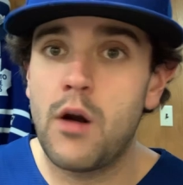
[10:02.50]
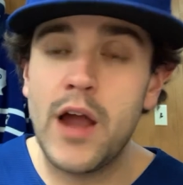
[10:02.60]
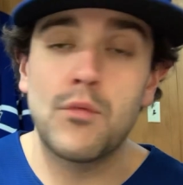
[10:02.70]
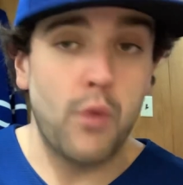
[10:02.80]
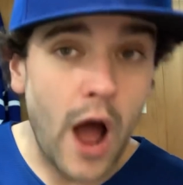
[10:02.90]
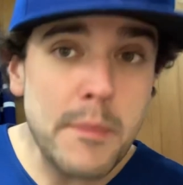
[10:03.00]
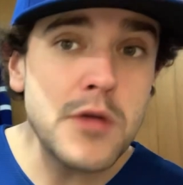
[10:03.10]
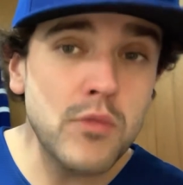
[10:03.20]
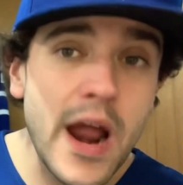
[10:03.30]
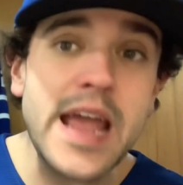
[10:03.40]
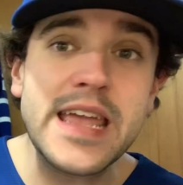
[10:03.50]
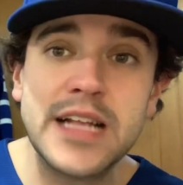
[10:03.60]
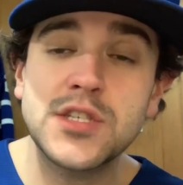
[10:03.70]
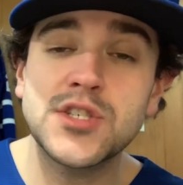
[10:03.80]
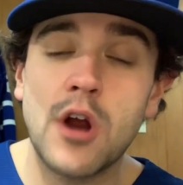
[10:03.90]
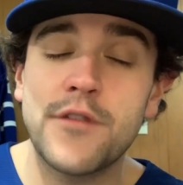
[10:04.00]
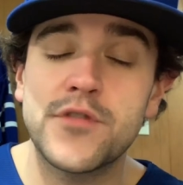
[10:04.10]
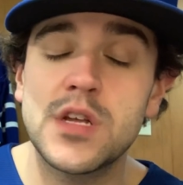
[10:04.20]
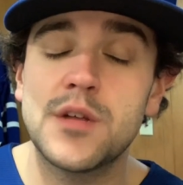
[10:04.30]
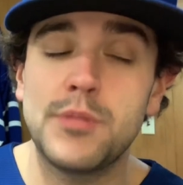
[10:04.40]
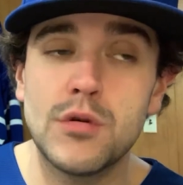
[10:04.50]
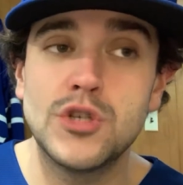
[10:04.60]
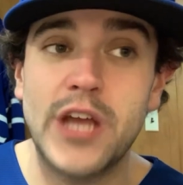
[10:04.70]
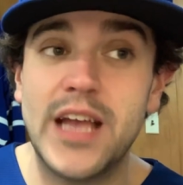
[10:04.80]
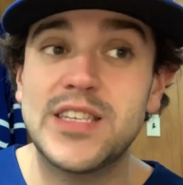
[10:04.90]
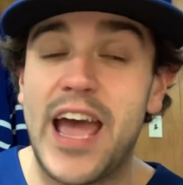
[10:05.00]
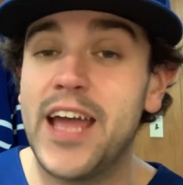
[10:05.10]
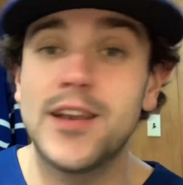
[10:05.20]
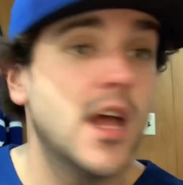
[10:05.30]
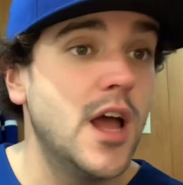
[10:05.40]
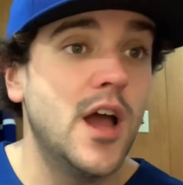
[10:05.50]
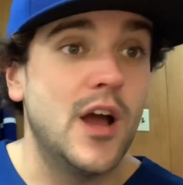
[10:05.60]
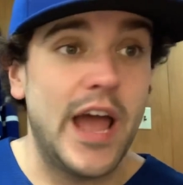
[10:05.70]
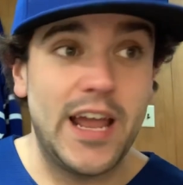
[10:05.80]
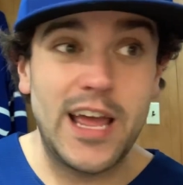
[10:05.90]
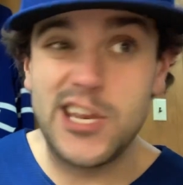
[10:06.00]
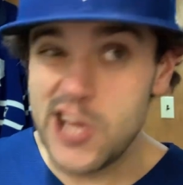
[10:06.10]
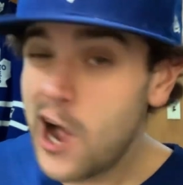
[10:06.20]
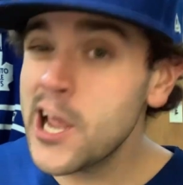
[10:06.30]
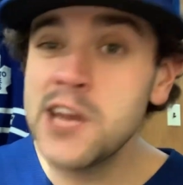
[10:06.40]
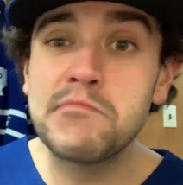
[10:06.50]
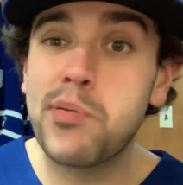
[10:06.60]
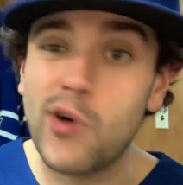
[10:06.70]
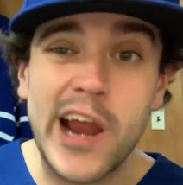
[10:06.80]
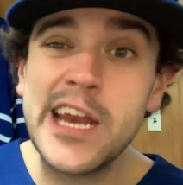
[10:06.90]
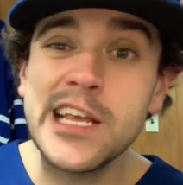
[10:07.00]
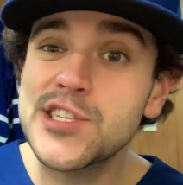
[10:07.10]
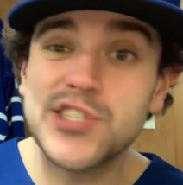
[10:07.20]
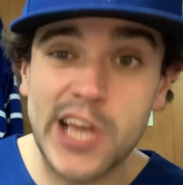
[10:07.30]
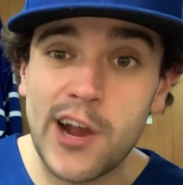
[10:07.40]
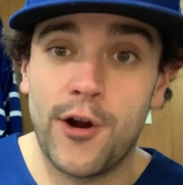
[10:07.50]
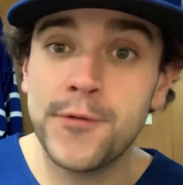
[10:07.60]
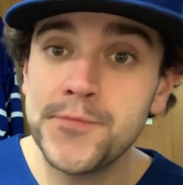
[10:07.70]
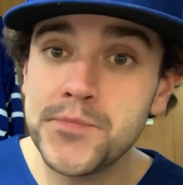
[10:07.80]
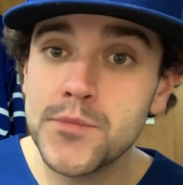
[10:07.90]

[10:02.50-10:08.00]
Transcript: right, Robbie Ray gets a start for the Blue Jays, and youngin' Brady Singer